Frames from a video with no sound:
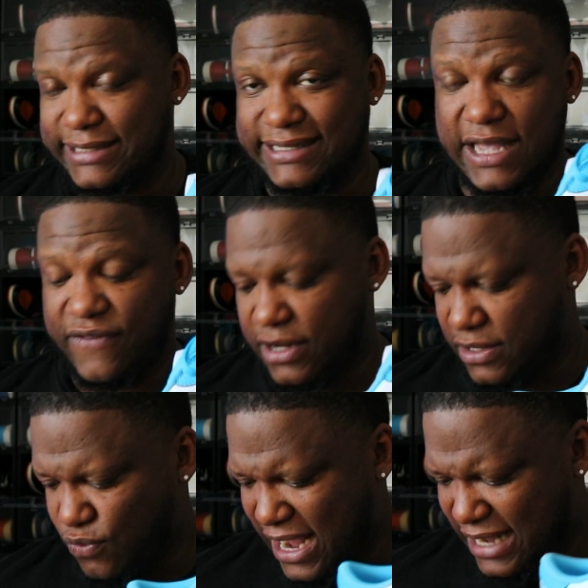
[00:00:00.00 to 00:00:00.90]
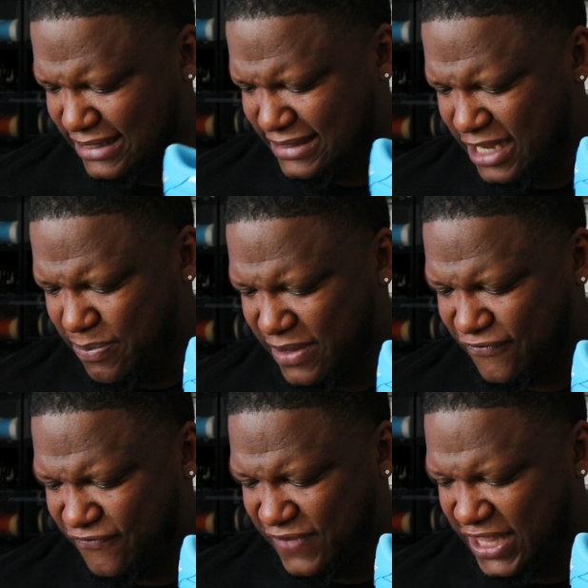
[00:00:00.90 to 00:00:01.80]
Seven hundred. Why is the shipping
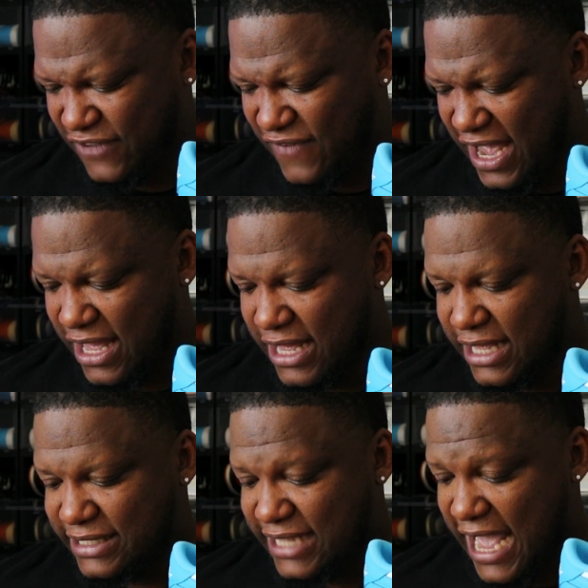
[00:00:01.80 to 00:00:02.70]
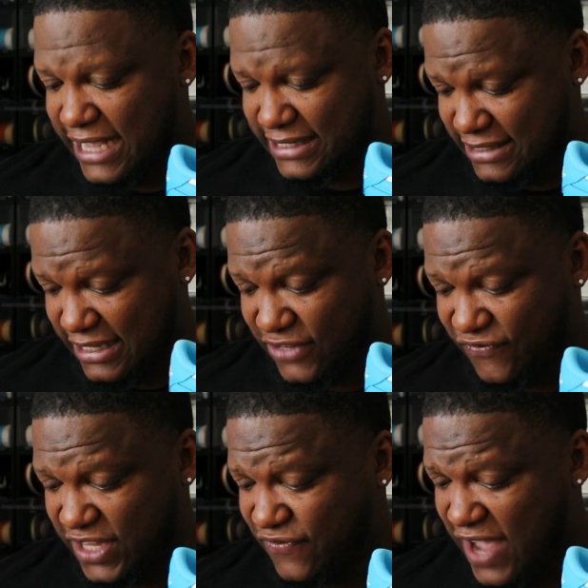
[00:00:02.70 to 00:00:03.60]
fifty five? Tax is
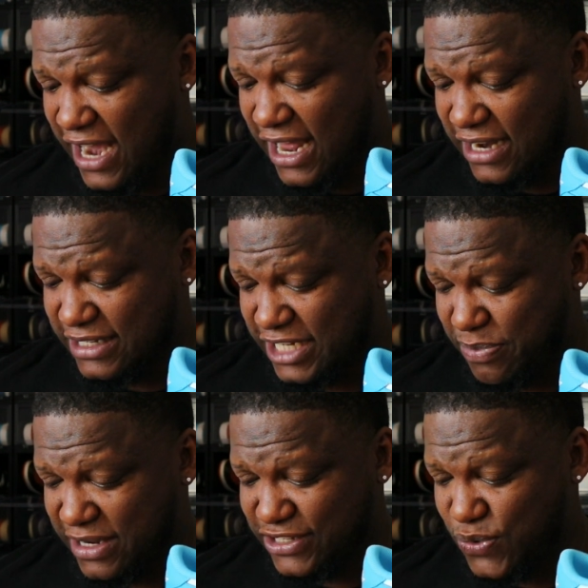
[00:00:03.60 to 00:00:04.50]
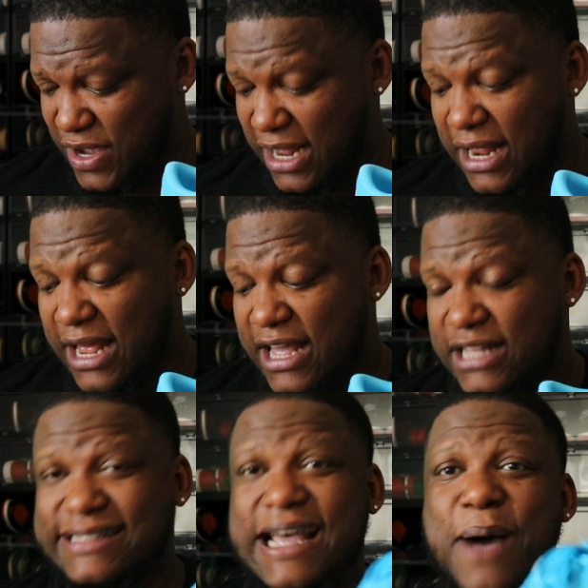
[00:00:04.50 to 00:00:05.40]
fifty five dollars. Shipping is twelve.
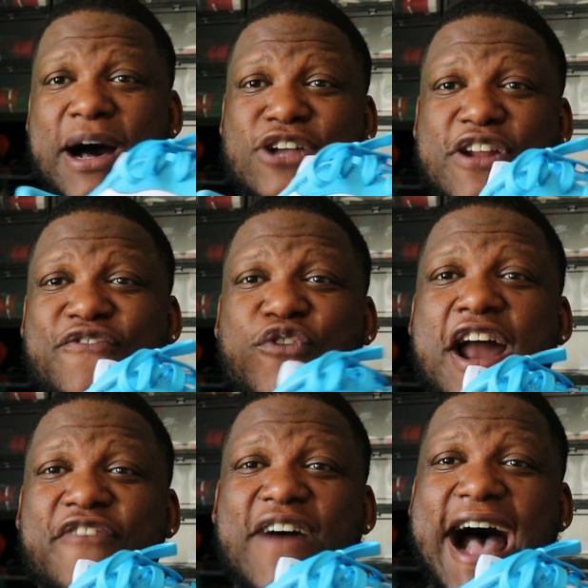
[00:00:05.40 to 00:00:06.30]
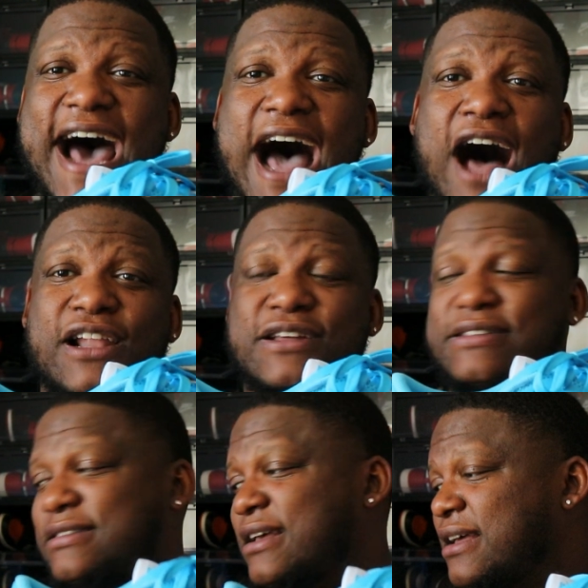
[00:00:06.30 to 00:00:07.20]
Seven hundred and forty five
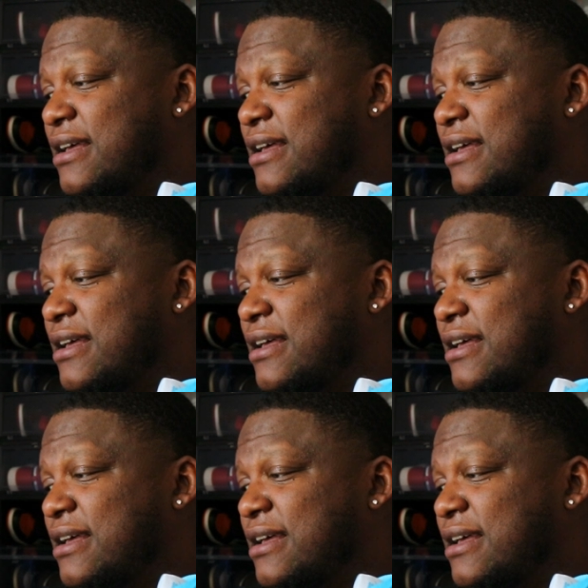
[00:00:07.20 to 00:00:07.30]
dollars.